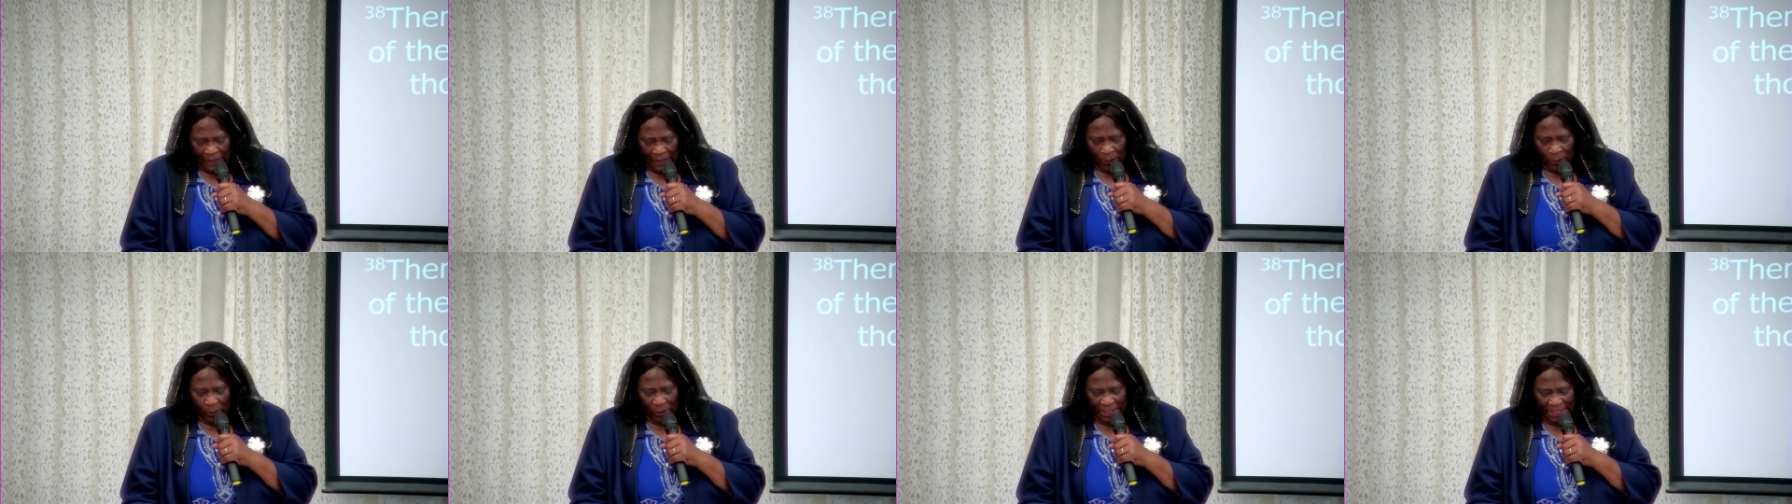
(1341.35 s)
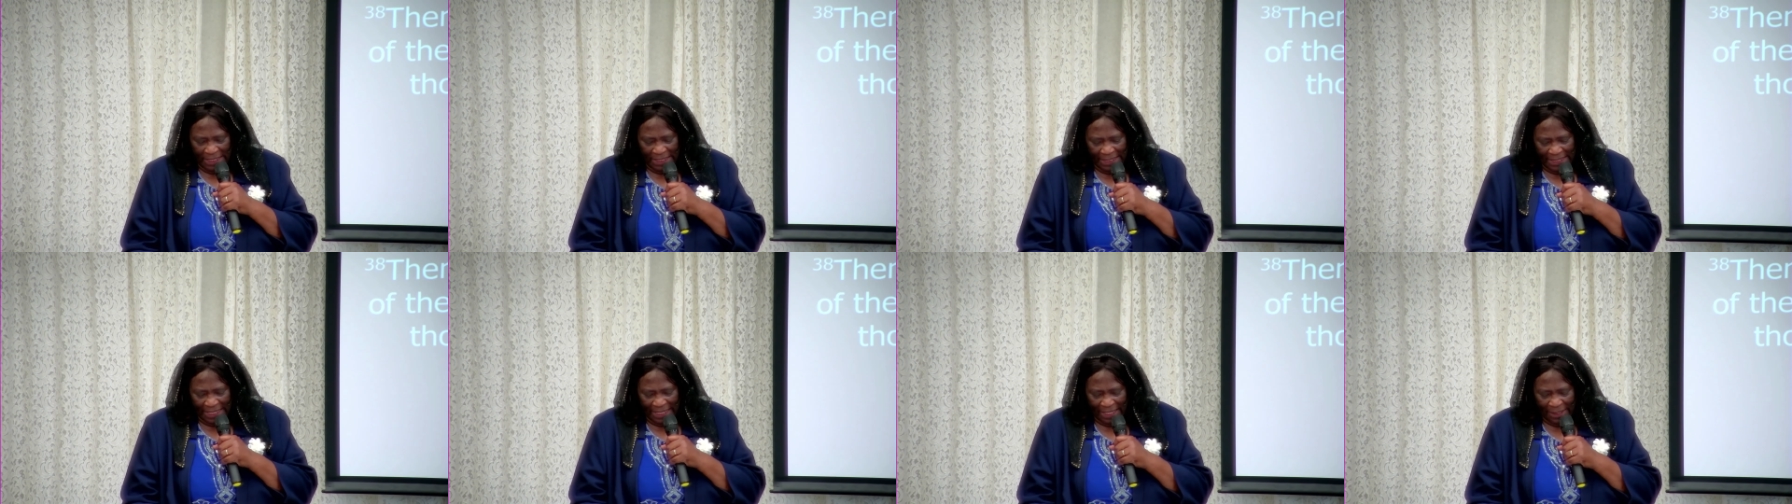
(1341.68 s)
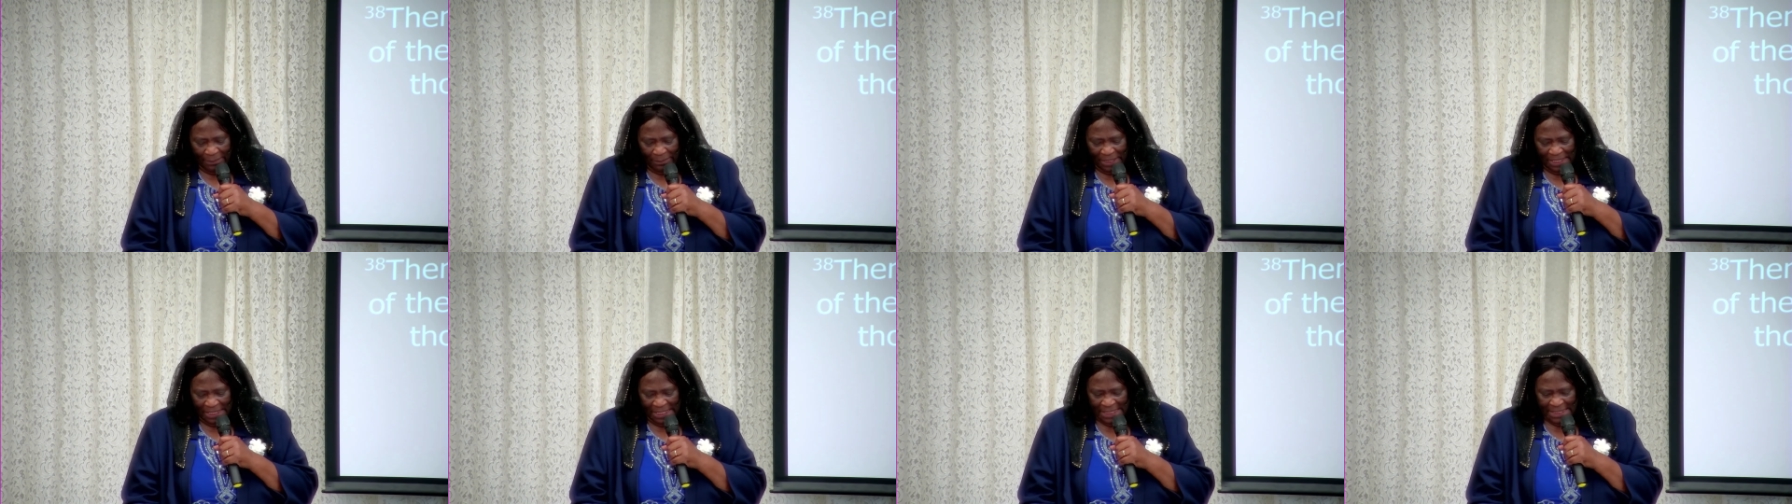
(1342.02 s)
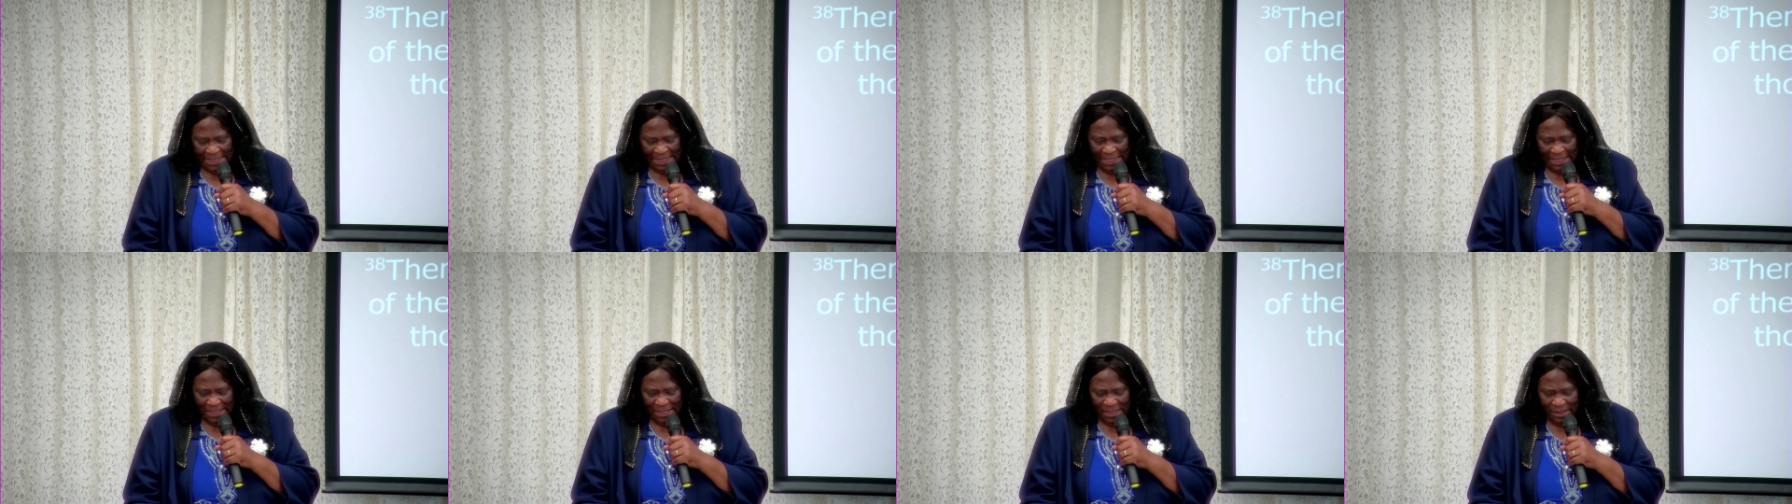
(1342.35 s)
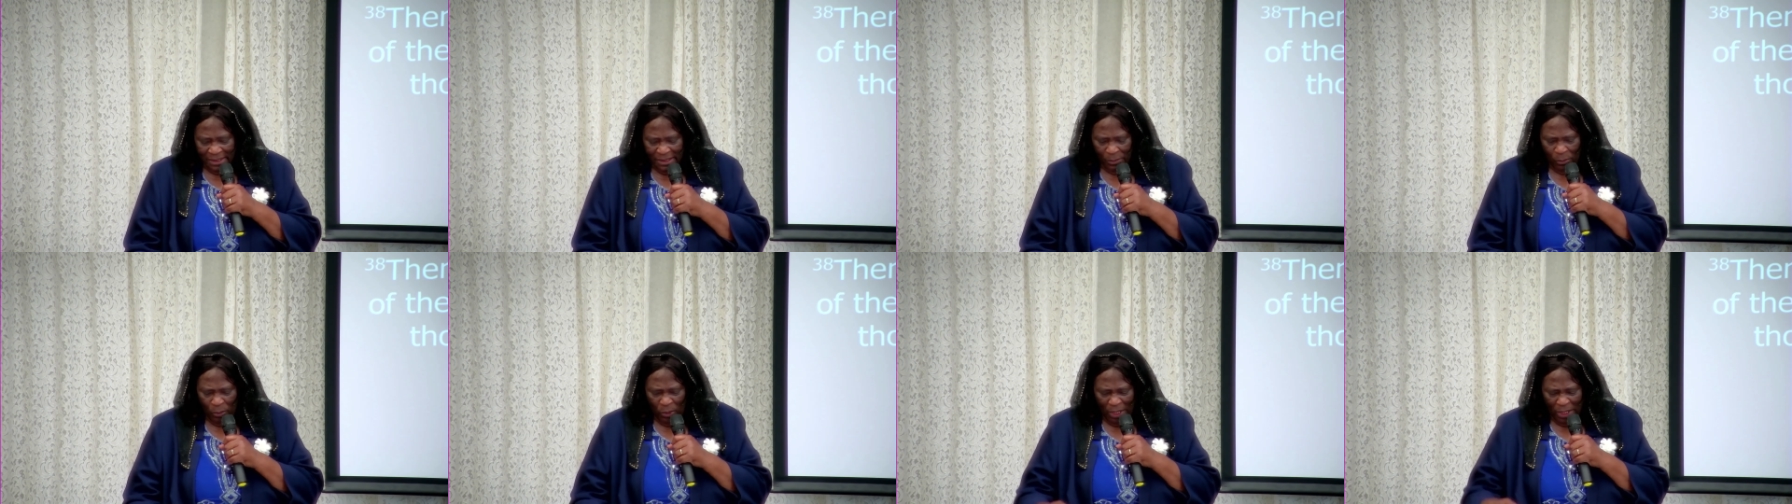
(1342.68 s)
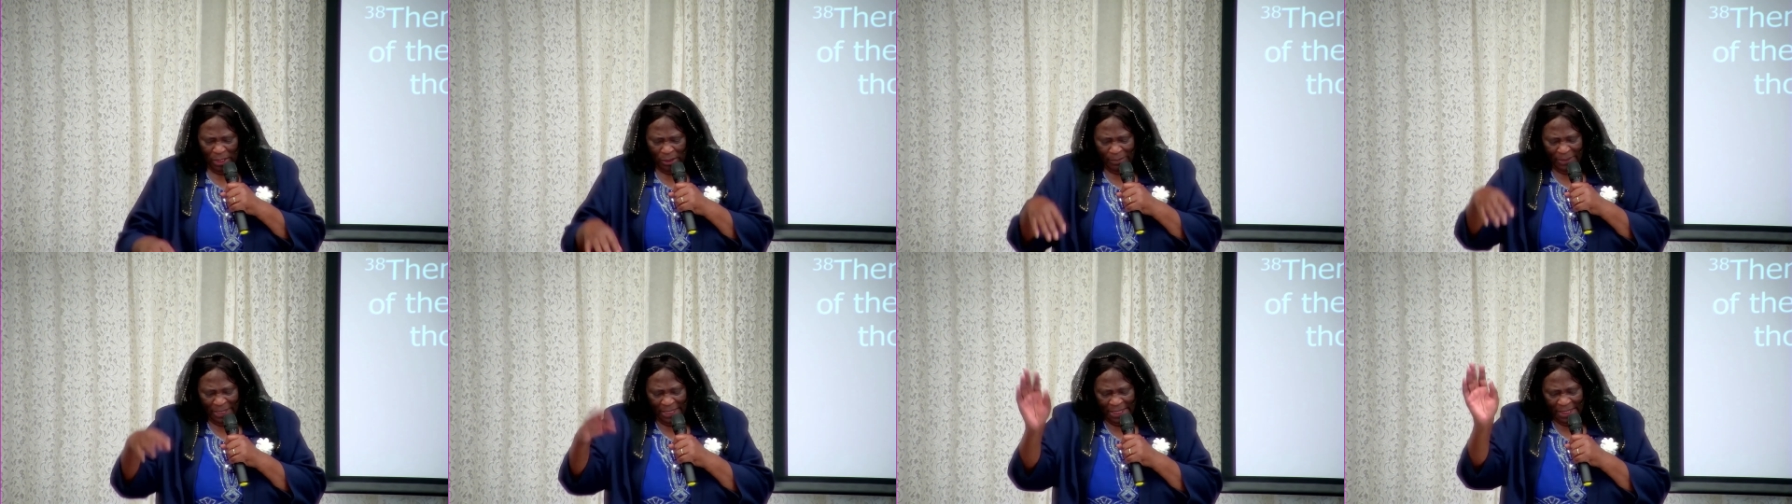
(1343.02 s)
When he came in, he said to them, Why are
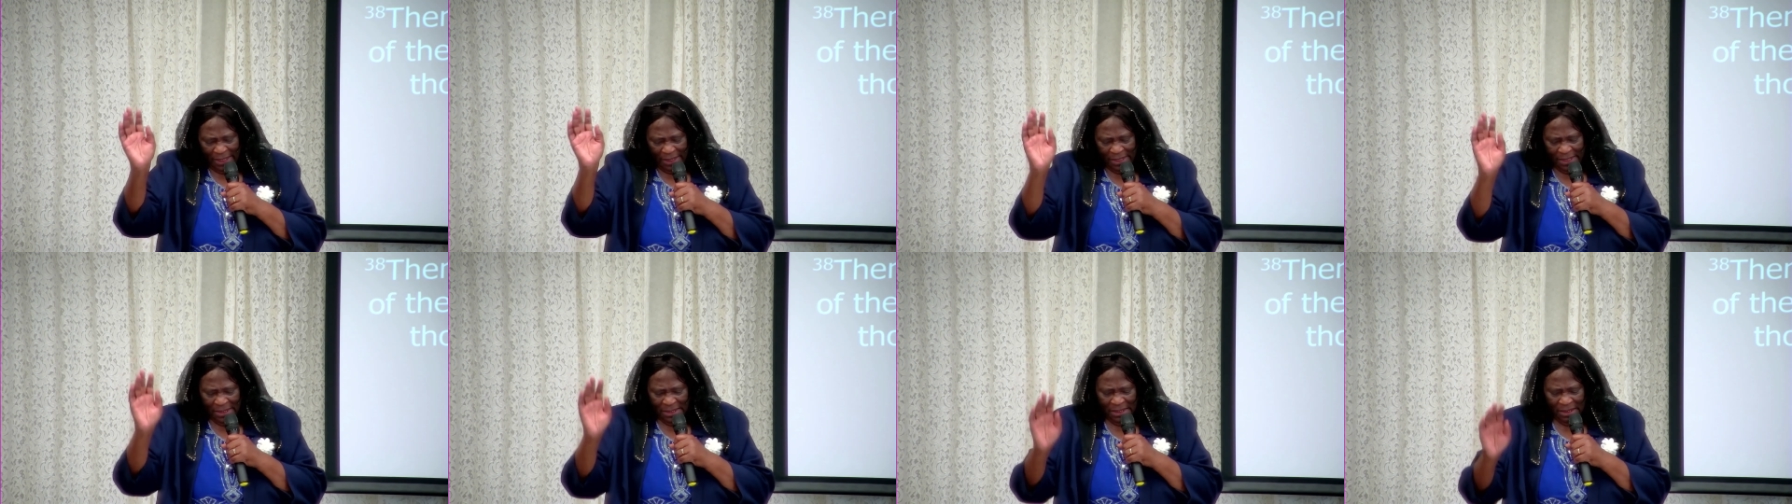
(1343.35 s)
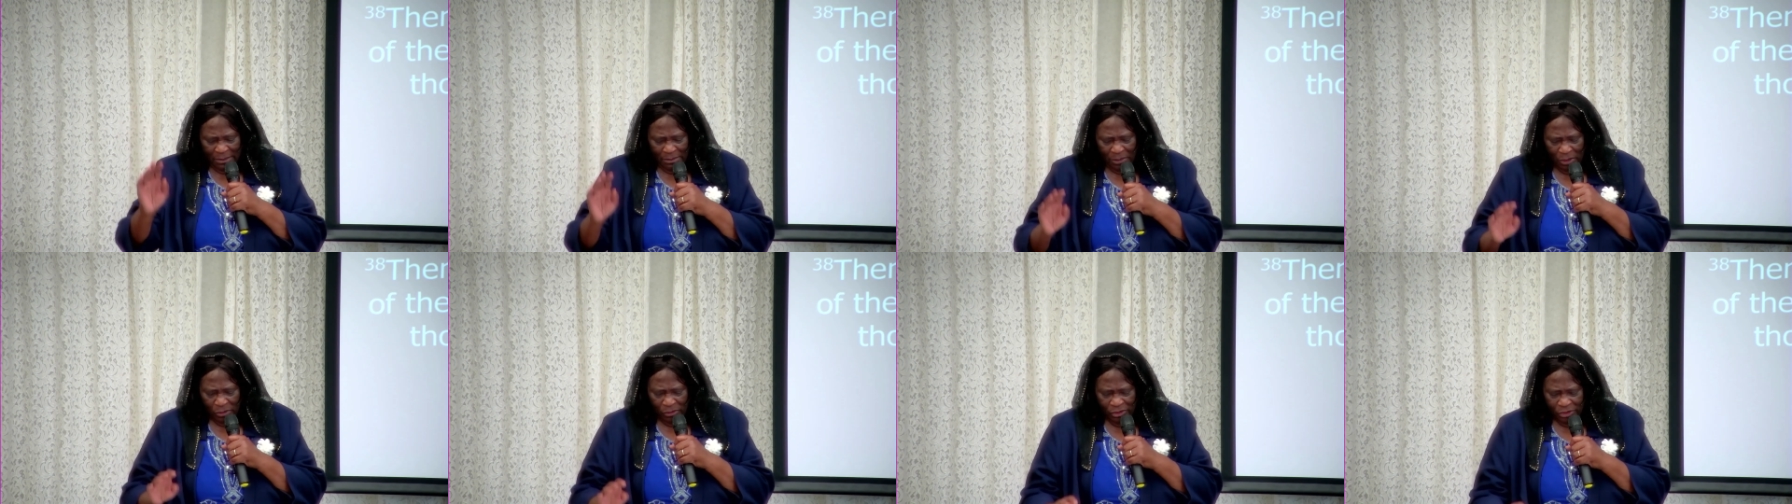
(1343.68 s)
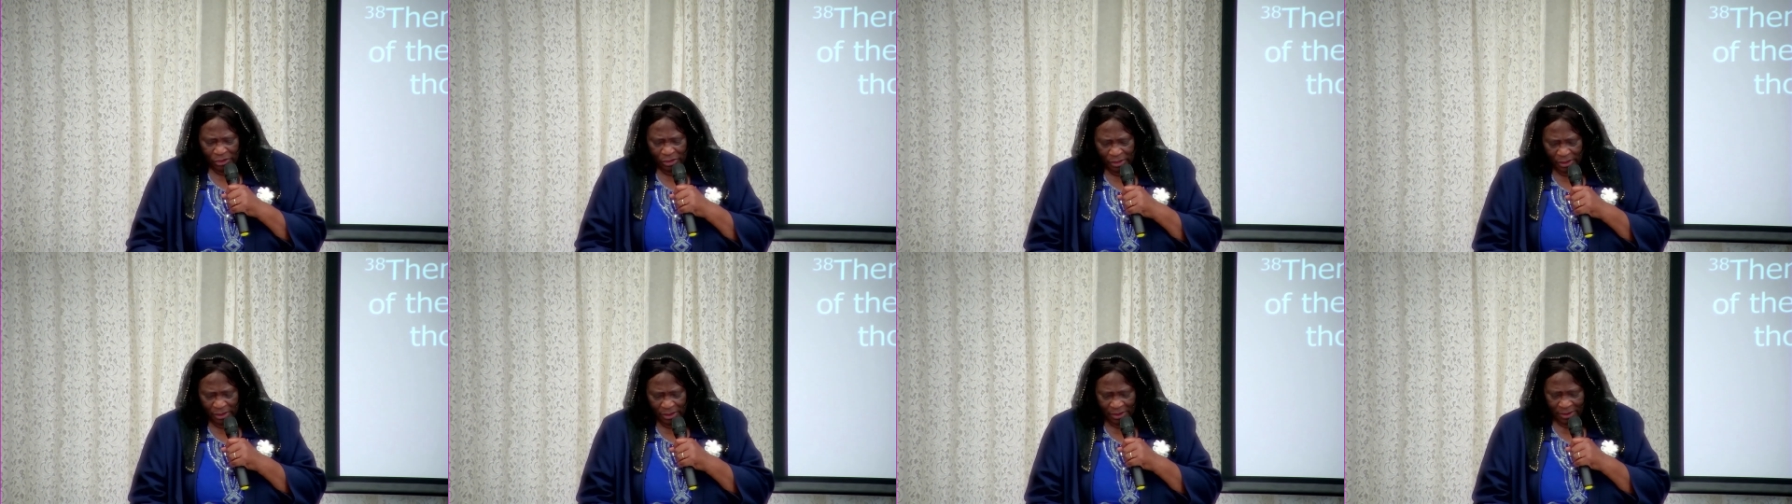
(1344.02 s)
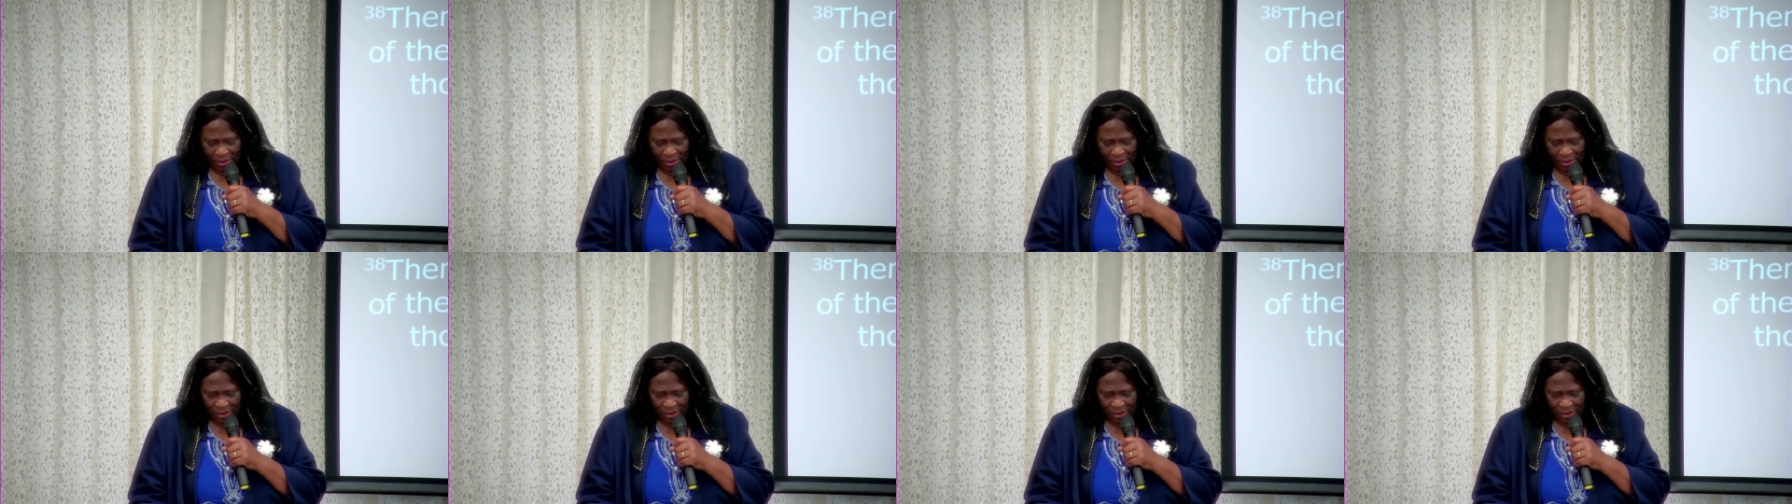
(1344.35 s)
you making this commotion?